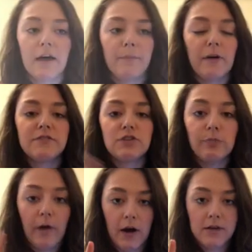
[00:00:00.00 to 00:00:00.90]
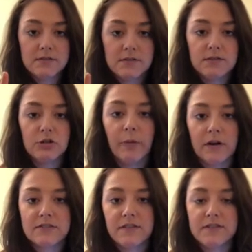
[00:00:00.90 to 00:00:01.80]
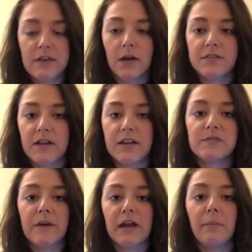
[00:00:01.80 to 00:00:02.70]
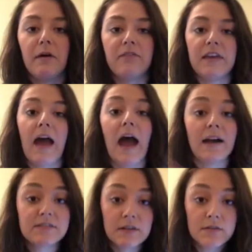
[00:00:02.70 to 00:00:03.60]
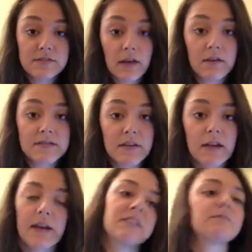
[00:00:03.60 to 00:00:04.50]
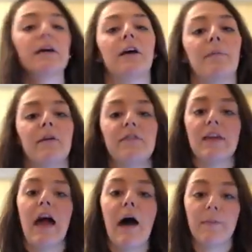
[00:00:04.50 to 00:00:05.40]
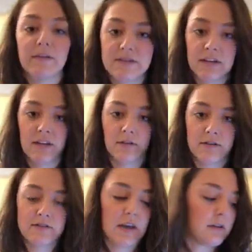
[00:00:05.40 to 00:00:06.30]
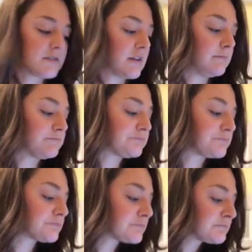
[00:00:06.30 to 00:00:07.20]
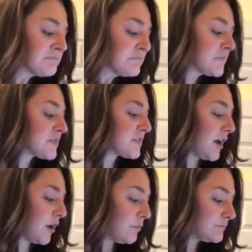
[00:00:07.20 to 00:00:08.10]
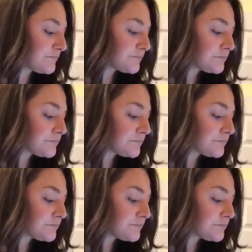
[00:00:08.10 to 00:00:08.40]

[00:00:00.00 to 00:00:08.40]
up of two parts of the skeleton. It's made up of the axial skeleton, and it's made up of the appendicular skeleton. So